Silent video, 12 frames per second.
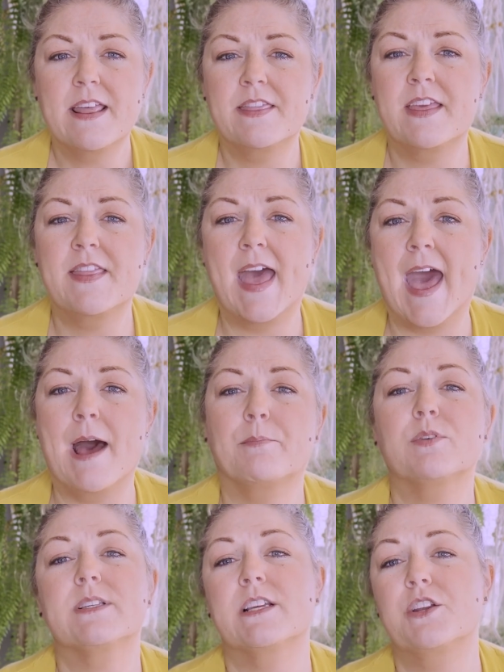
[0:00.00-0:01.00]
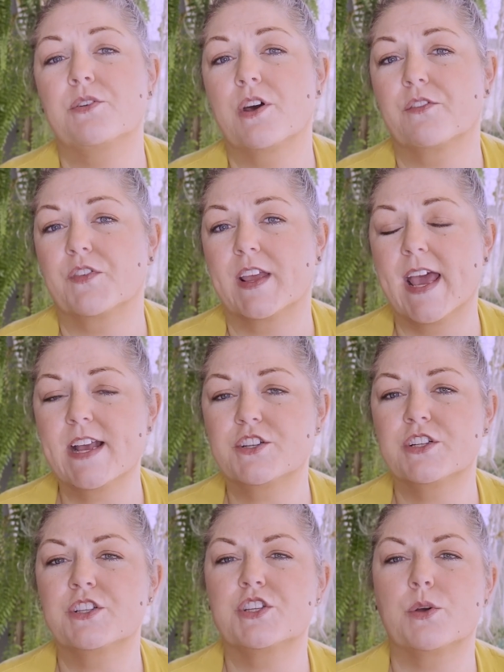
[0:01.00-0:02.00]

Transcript: then the app will send you notifications